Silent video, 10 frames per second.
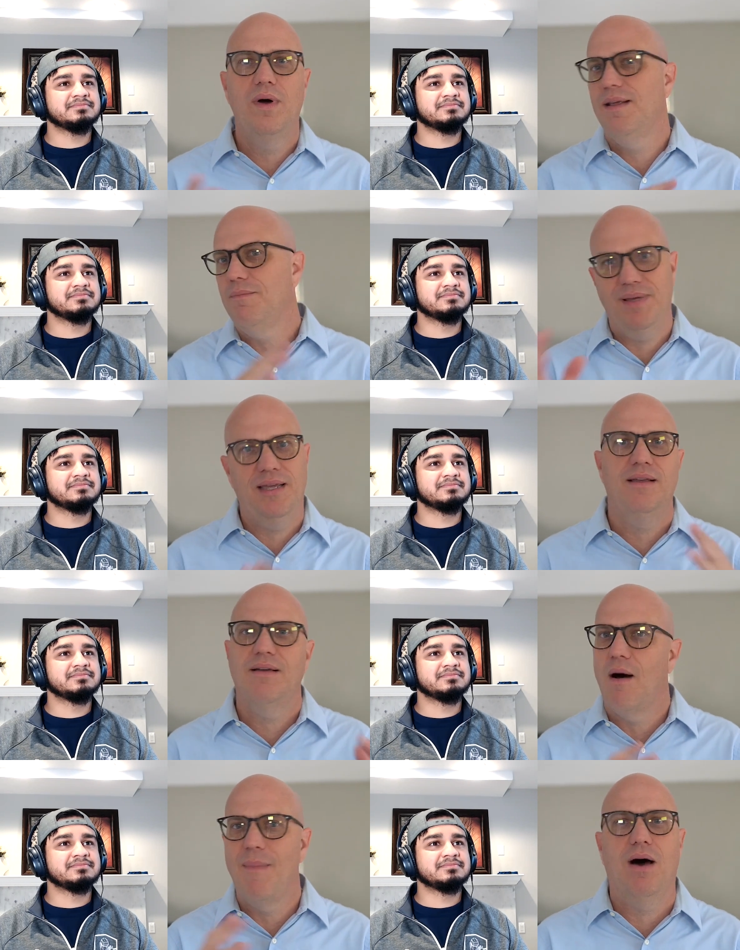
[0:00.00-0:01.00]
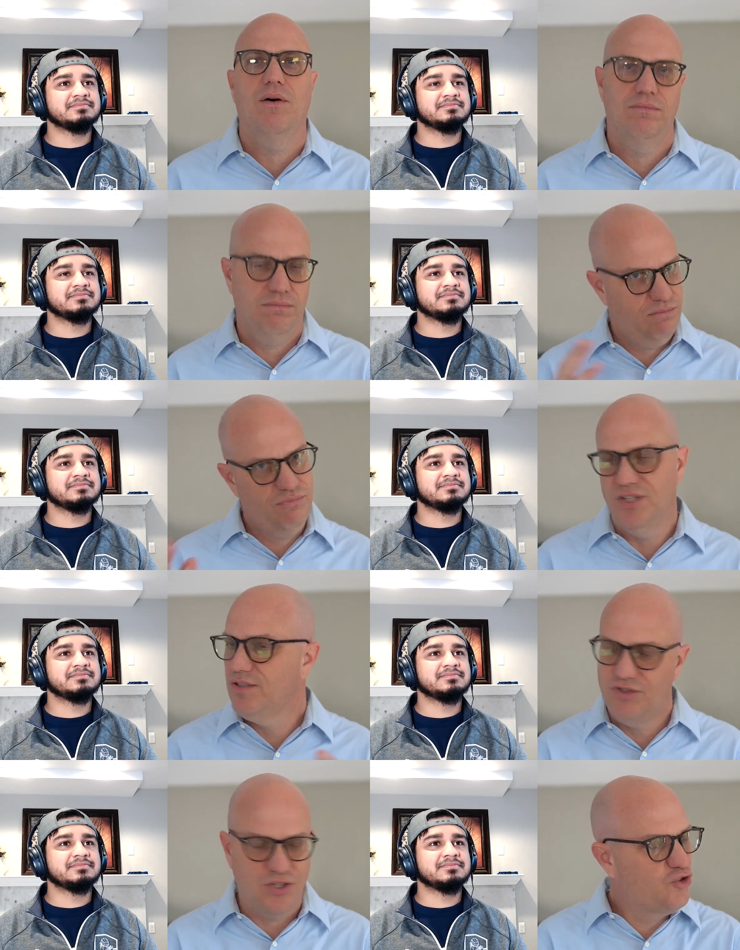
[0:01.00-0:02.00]
Speaker 1: would it be about
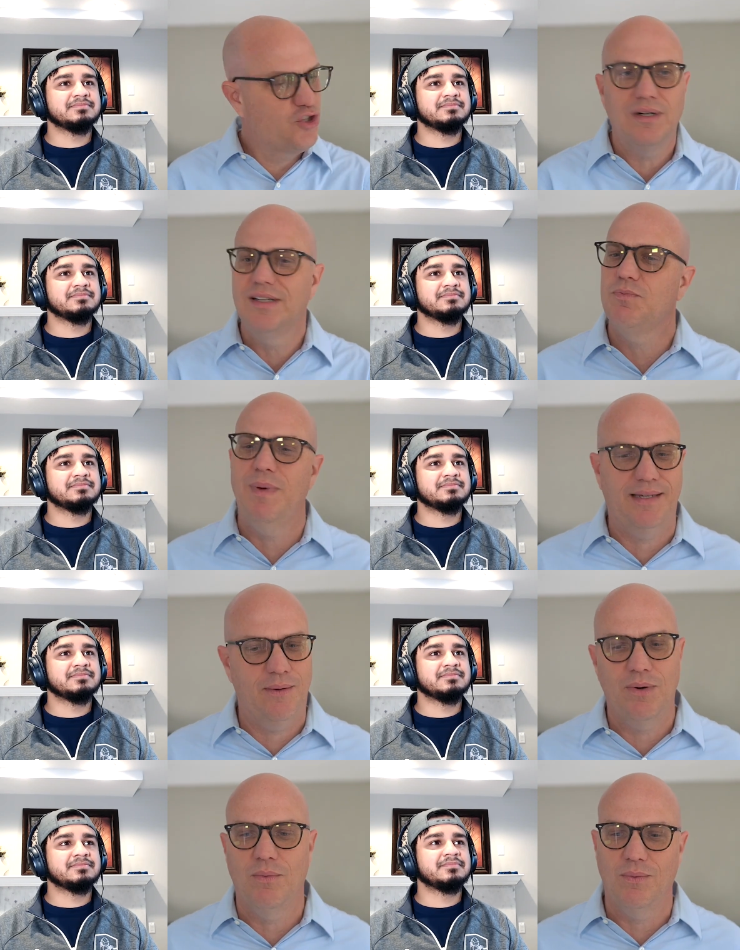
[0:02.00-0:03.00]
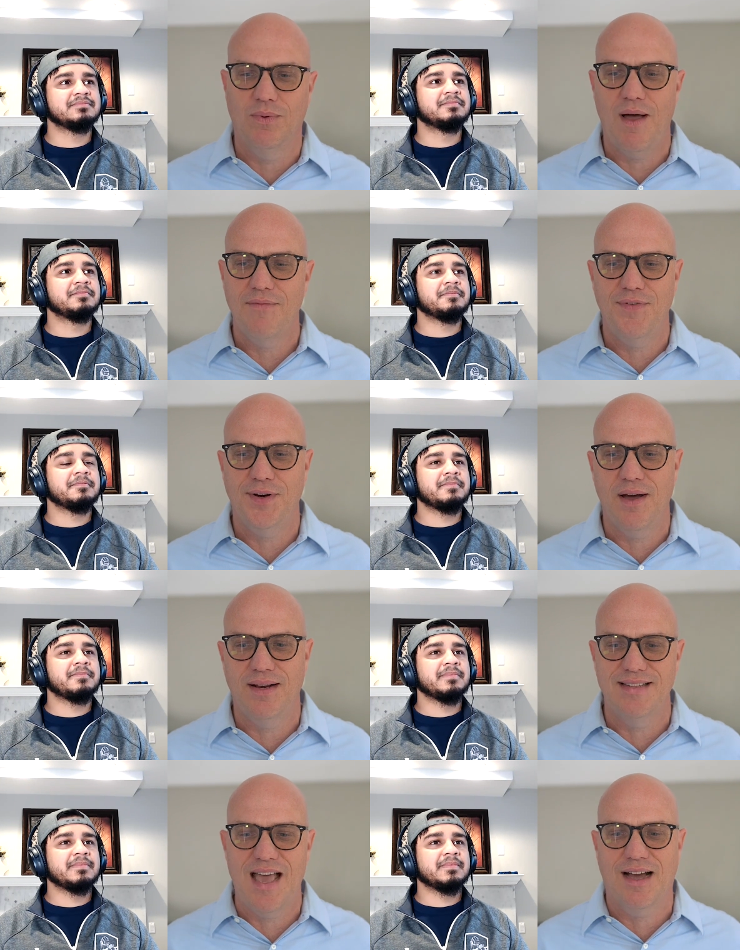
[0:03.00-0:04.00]
just just generally speaking we'll, we'll have to figure out
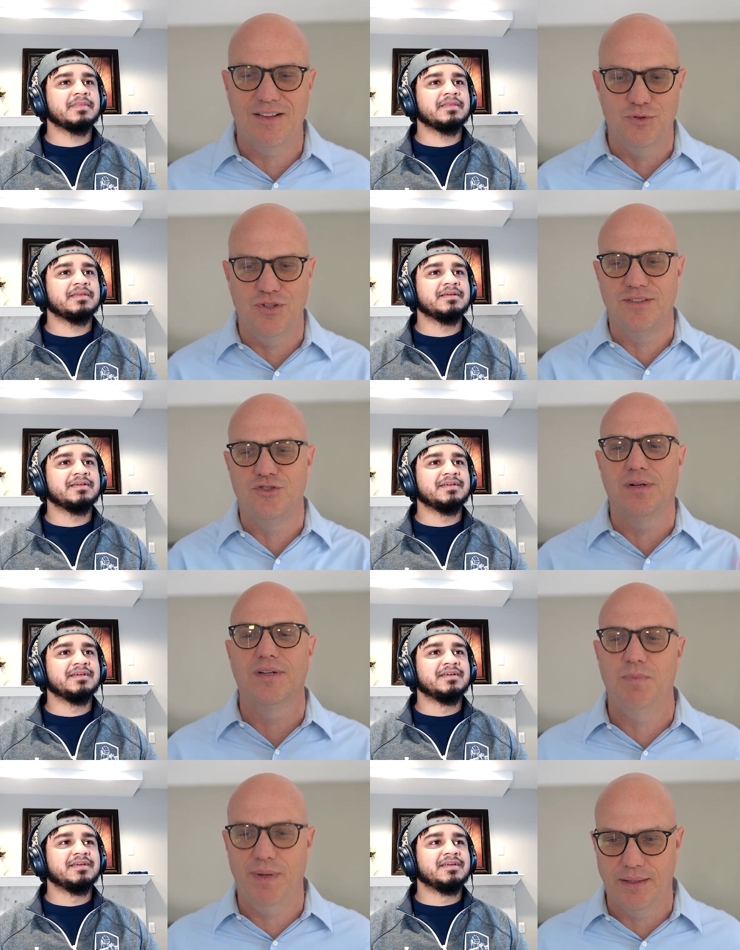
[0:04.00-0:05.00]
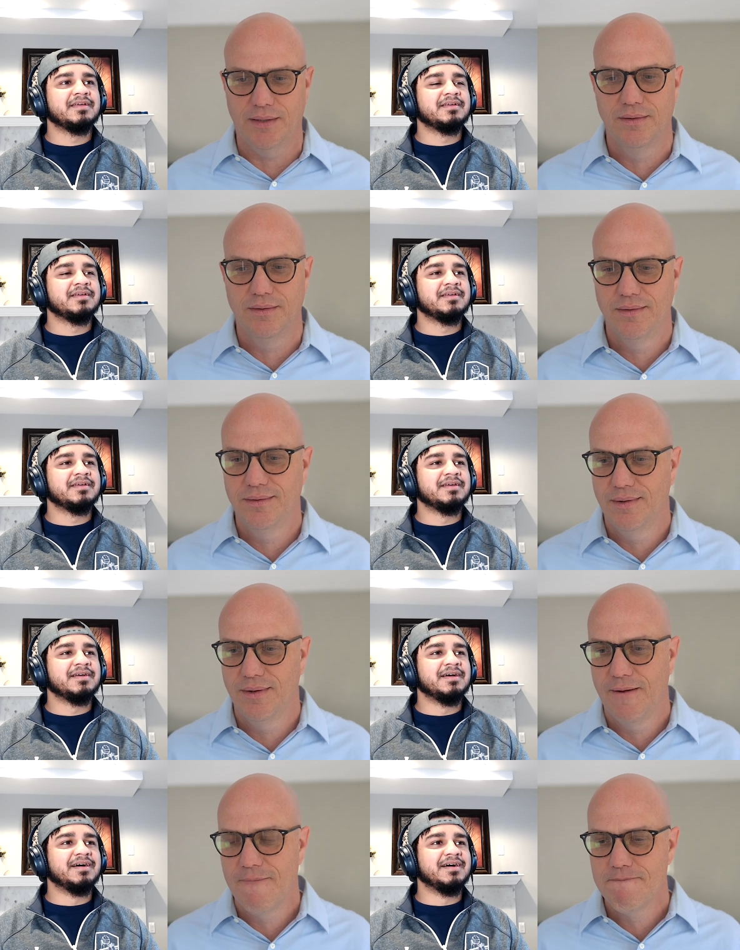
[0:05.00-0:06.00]
exacts but just generally speaking
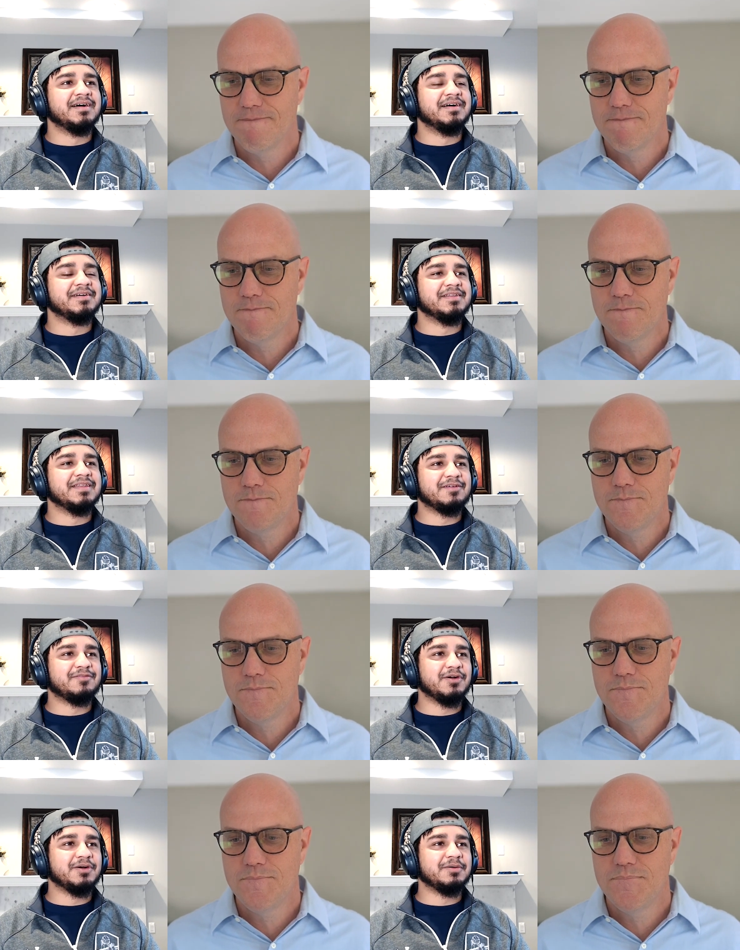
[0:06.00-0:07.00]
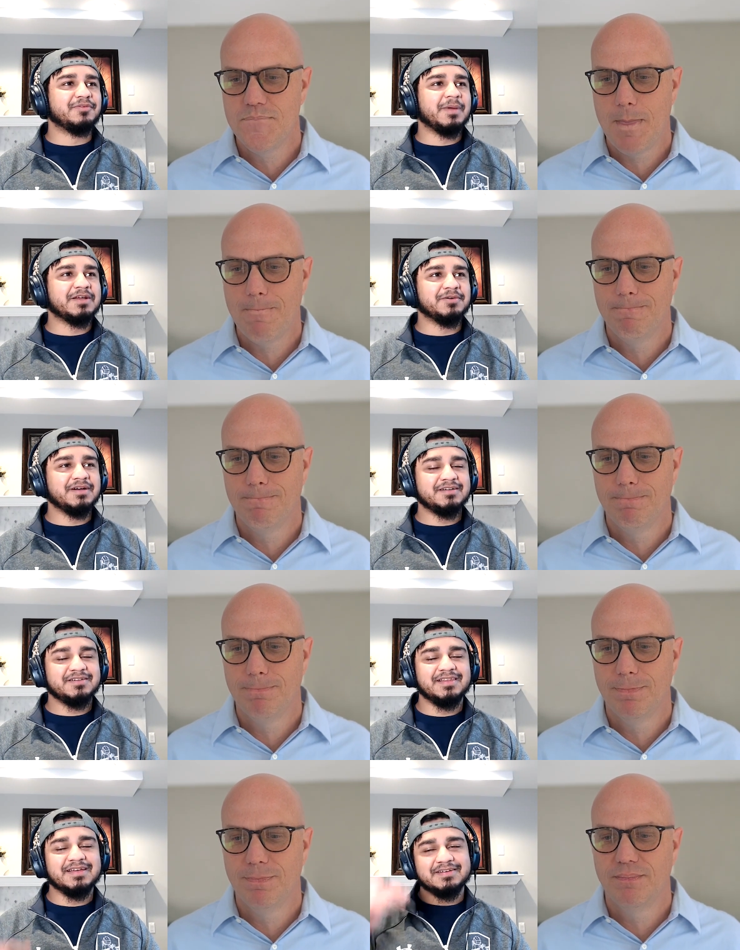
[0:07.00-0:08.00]
Speaker 2: uh, like for for my career
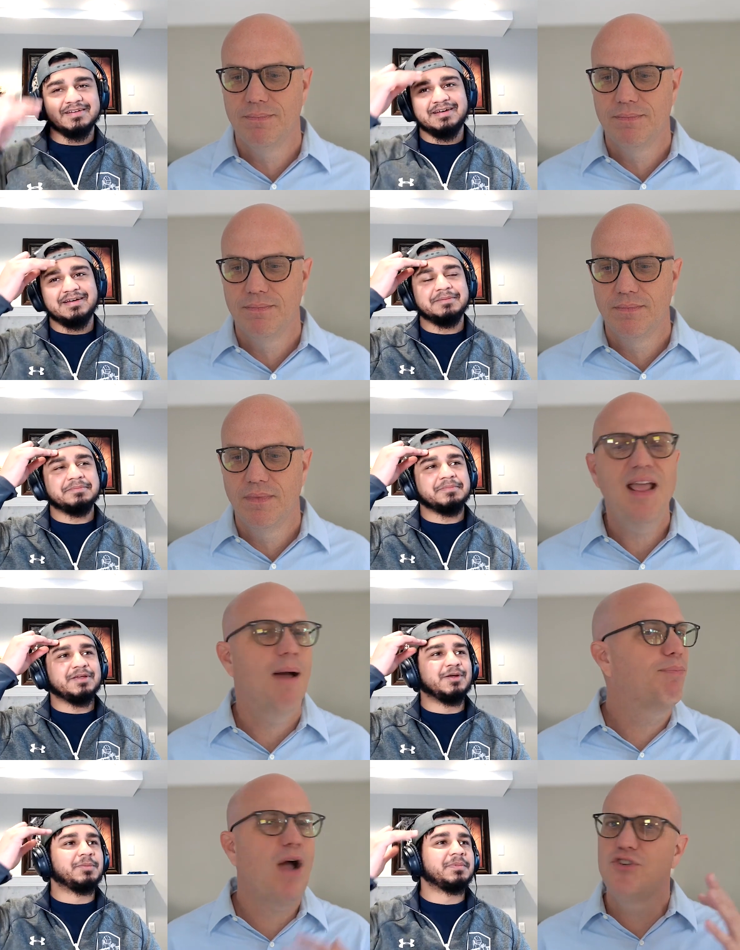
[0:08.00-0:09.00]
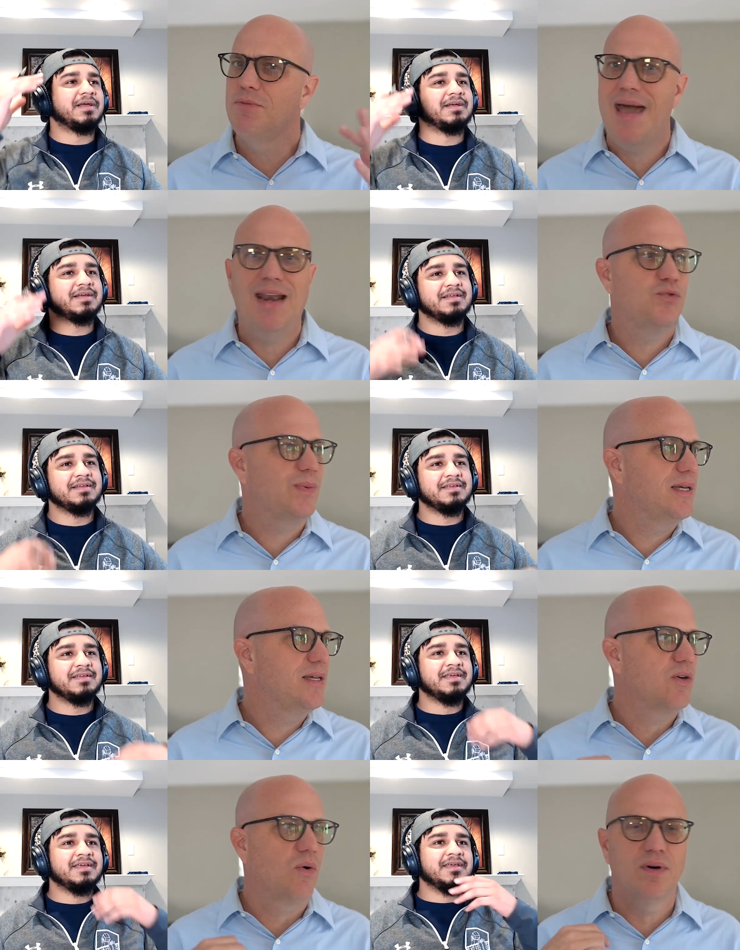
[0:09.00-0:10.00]
like uh, yeah you know,
Speaker 1: project management
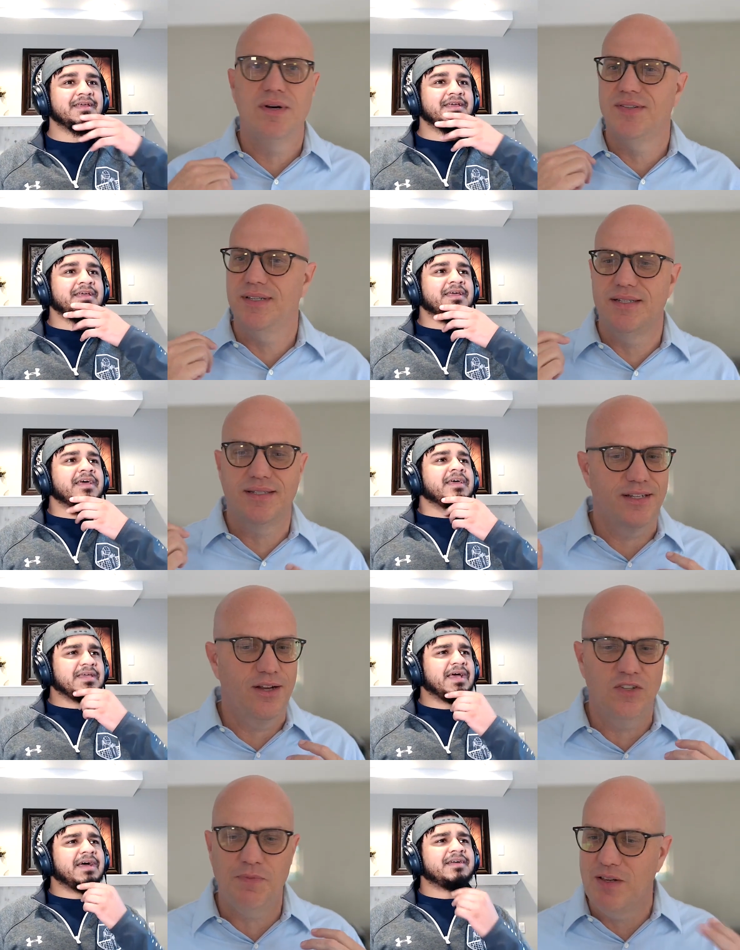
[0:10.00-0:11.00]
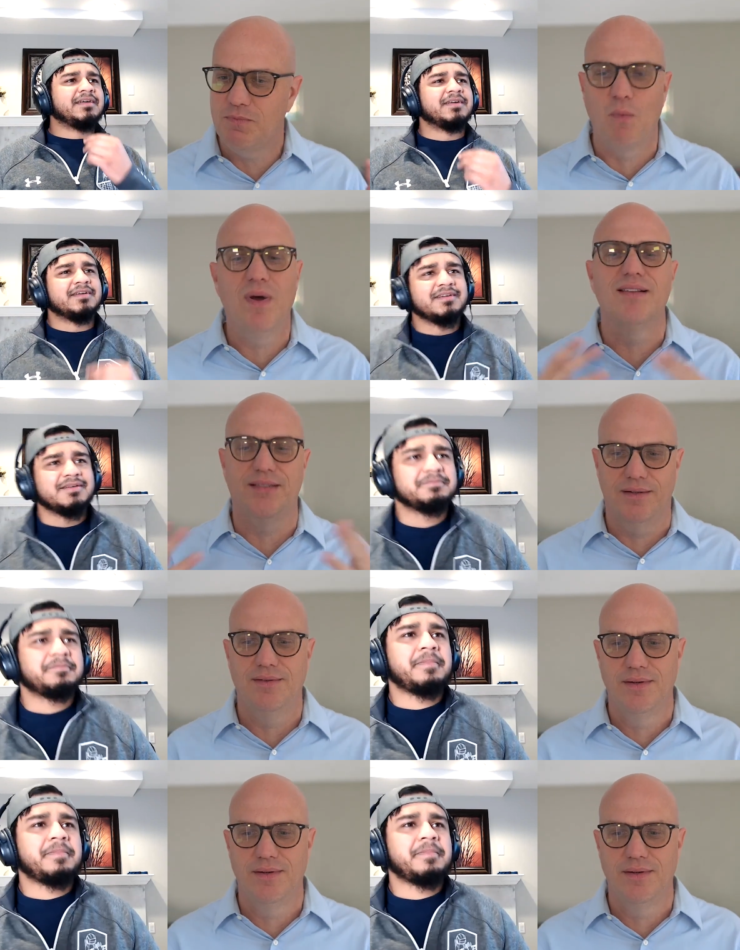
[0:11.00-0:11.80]
or is it you know, yeah. space what is it